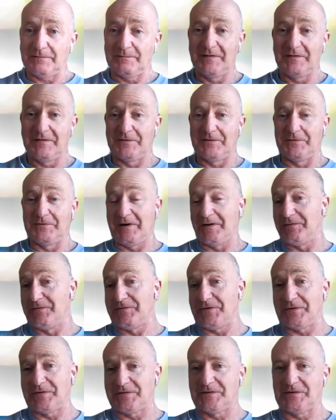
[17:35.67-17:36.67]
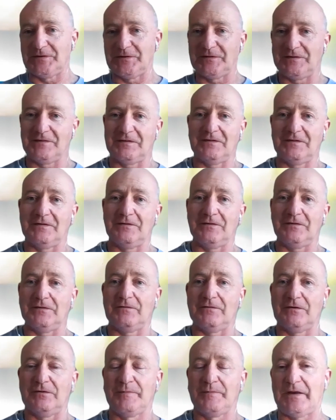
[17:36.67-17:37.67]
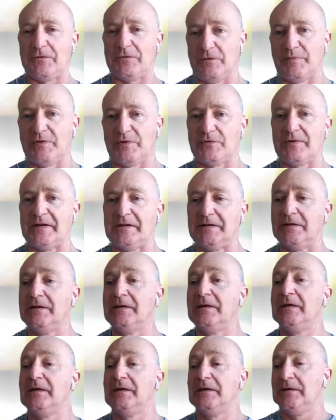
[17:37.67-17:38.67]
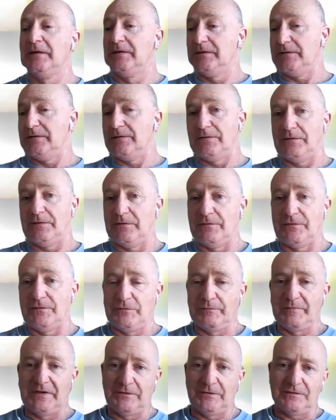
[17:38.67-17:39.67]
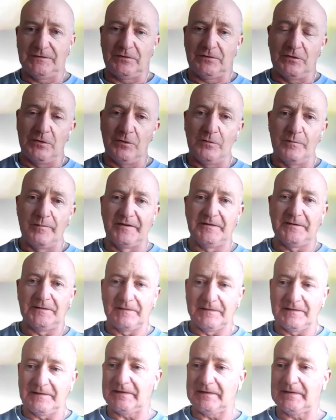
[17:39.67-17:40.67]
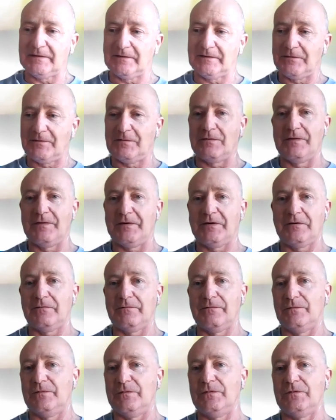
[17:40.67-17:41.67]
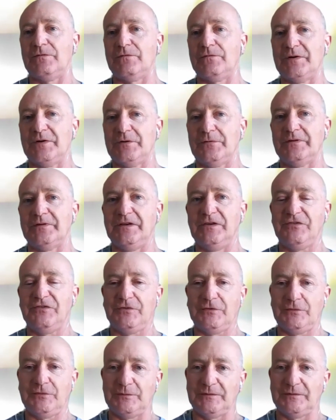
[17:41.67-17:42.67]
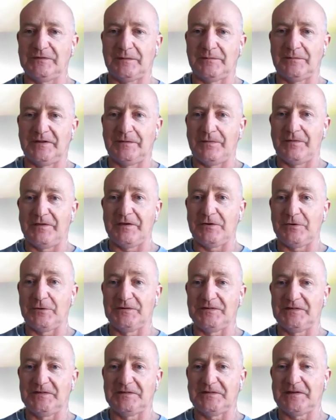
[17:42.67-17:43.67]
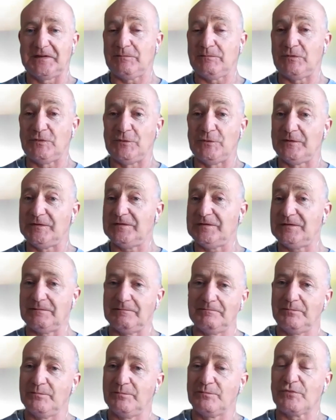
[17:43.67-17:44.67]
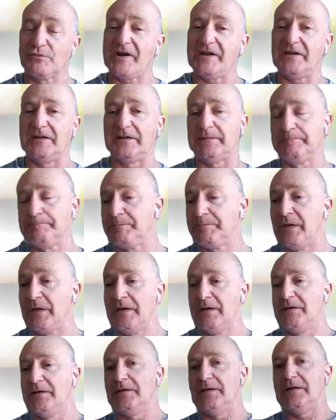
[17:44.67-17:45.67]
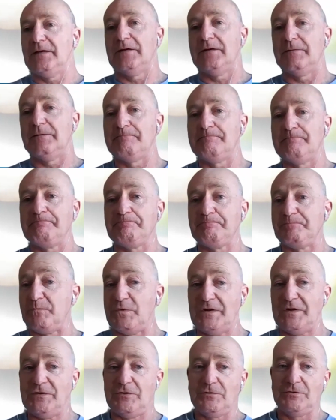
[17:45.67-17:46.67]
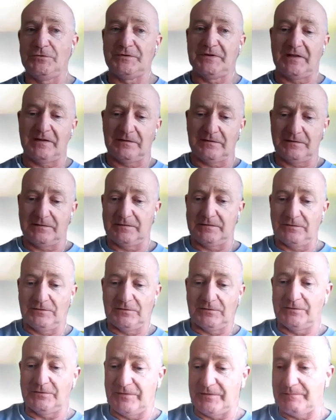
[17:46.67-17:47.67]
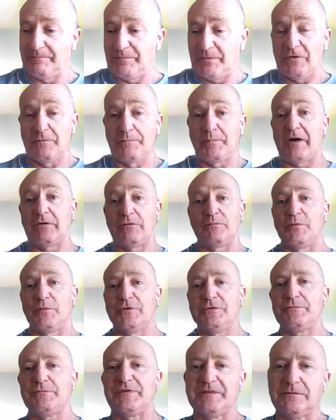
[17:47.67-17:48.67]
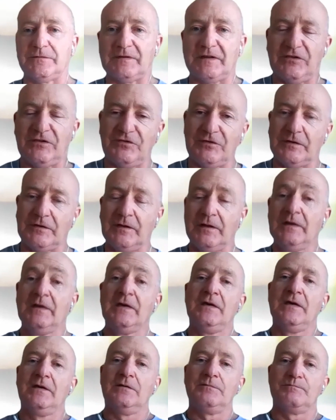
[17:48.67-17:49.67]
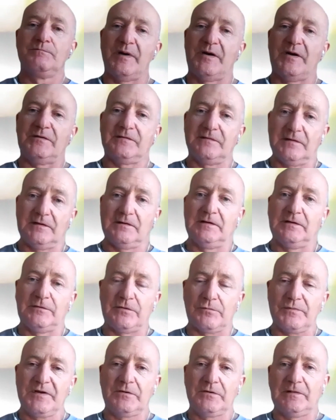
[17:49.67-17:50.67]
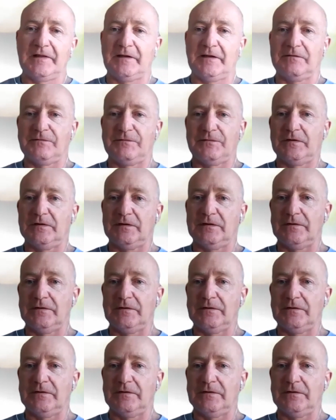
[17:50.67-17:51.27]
I just talked about Open Run a few minutes ago, but there are real issues. I mean, the ecosystem looks pretty when you look at the PowerPoint presentation, but in the real life,